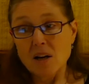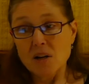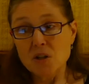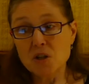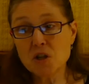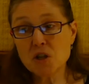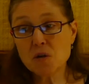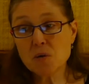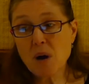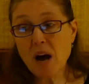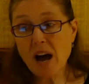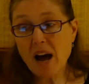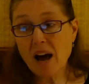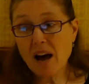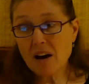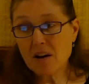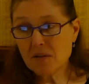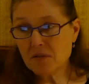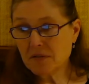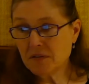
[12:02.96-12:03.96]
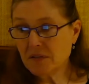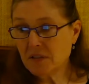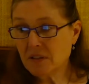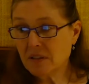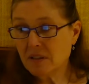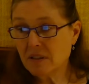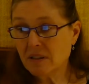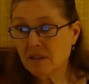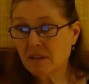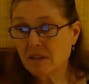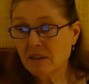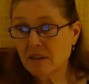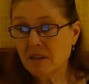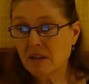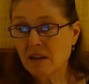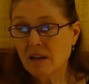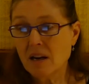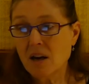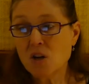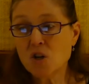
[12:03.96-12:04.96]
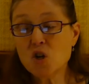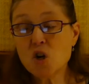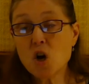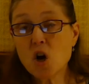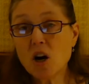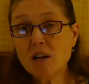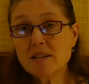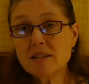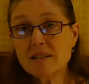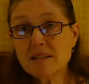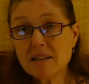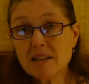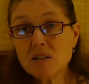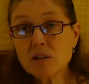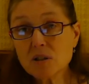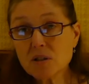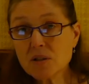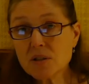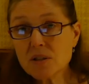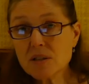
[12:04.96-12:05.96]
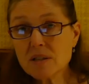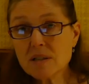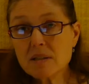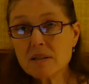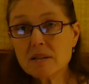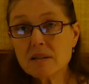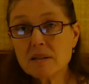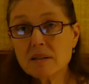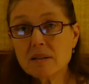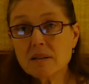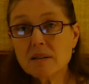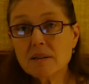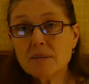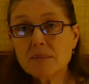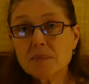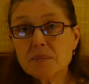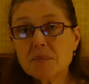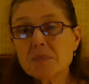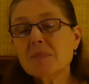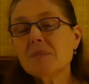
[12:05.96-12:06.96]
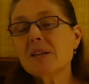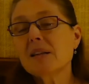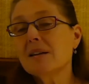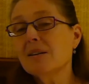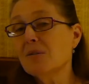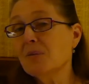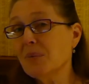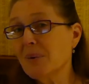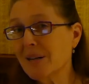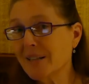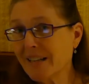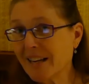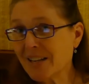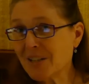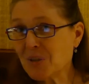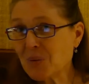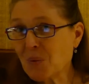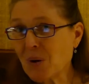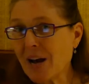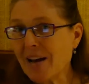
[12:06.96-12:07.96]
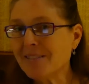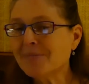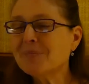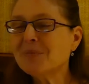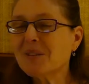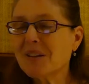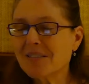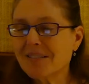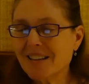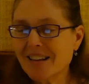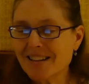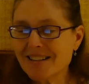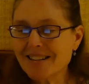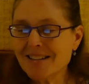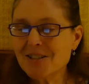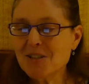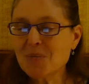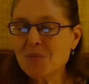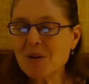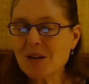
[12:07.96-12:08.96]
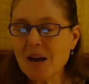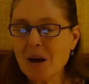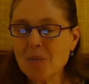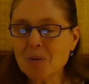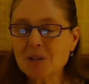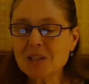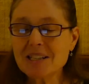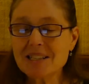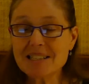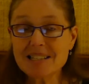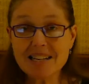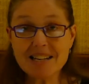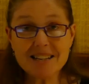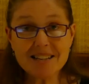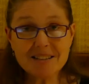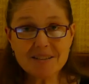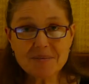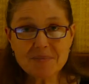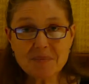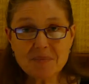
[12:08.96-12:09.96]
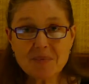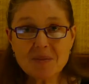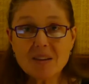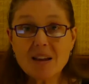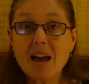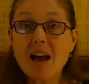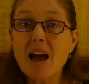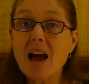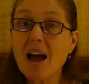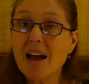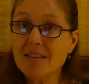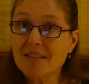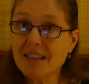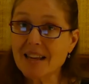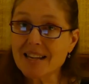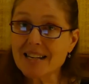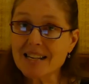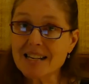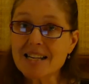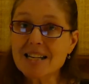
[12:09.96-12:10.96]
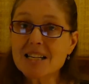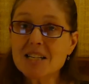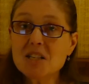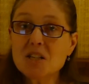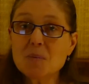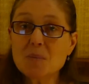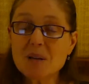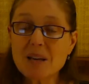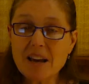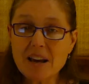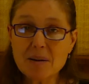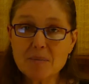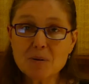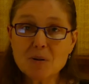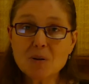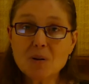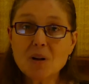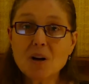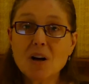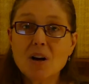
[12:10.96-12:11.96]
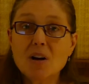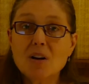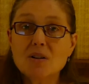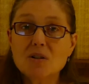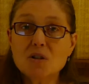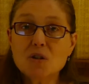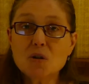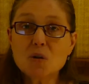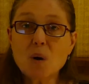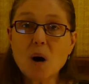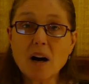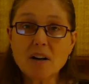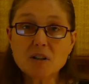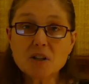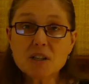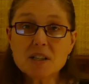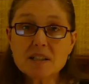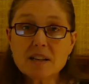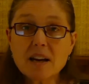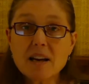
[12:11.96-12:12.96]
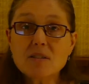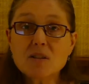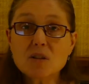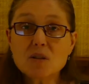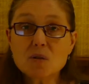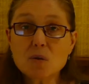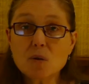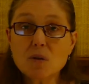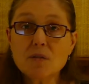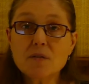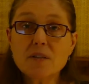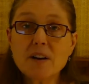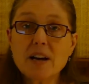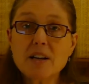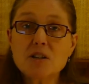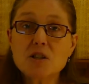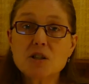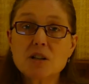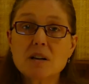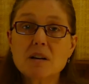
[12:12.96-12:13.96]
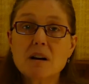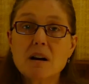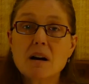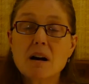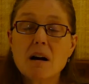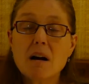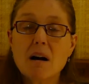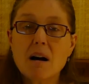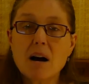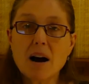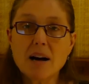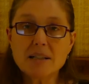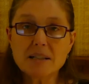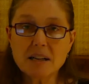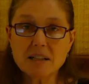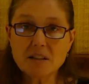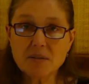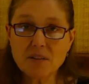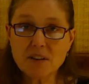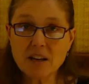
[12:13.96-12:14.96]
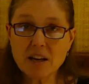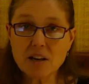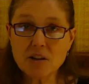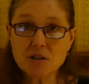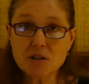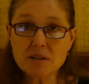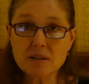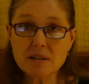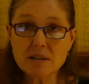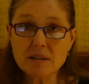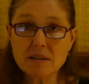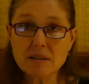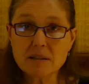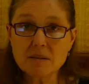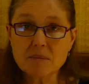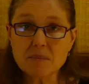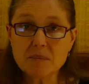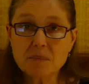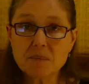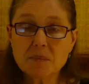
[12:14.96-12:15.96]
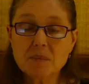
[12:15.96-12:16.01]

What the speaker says: Do you have non-singers? Well, guess what? They need to be able to sing, and they need to be able to understand the solfege identification system.